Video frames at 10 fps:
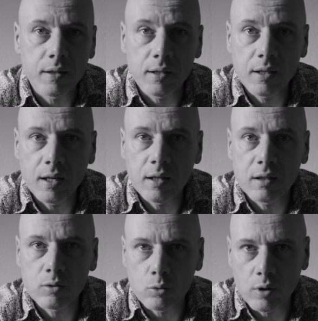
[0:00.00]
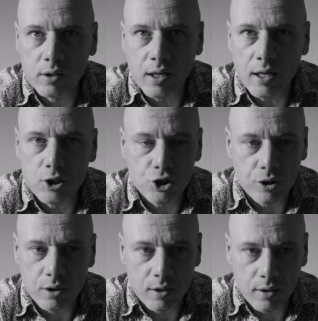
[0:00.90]
dedicated to the trench.
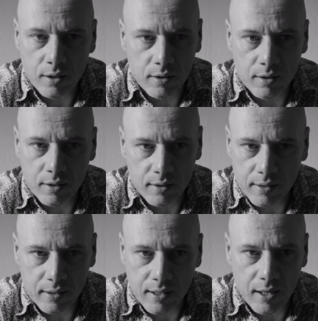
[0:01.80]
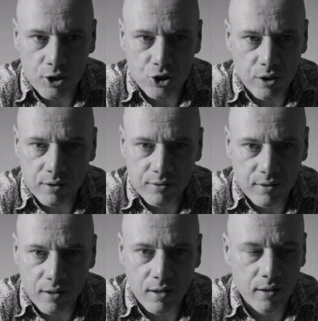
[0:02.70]
The trench
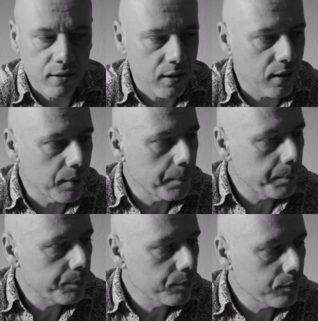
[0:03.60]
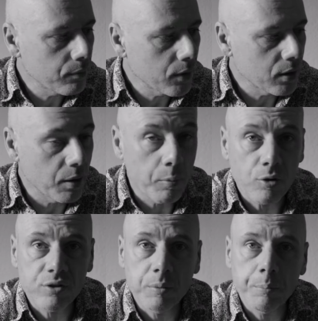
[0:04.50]
is the
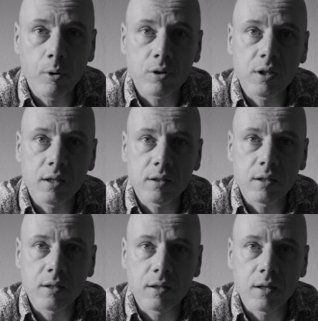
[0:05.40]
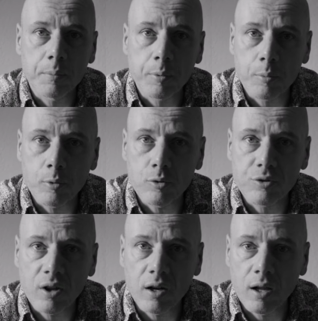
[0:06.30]
most important
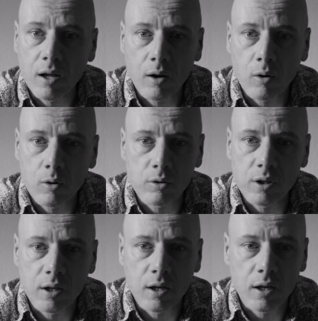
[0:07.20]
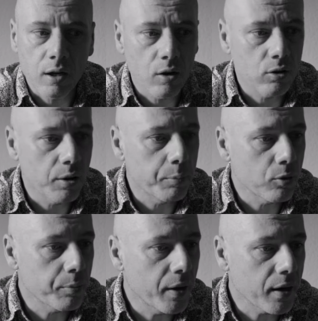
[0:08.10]
proposal of the
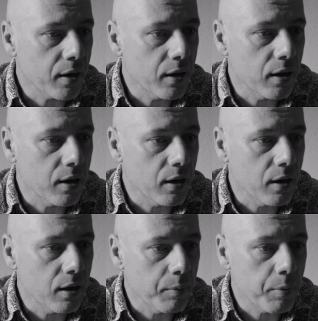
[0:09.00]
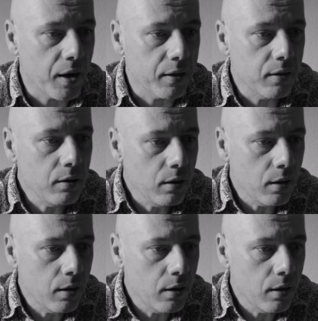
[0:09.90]
Burberry brand,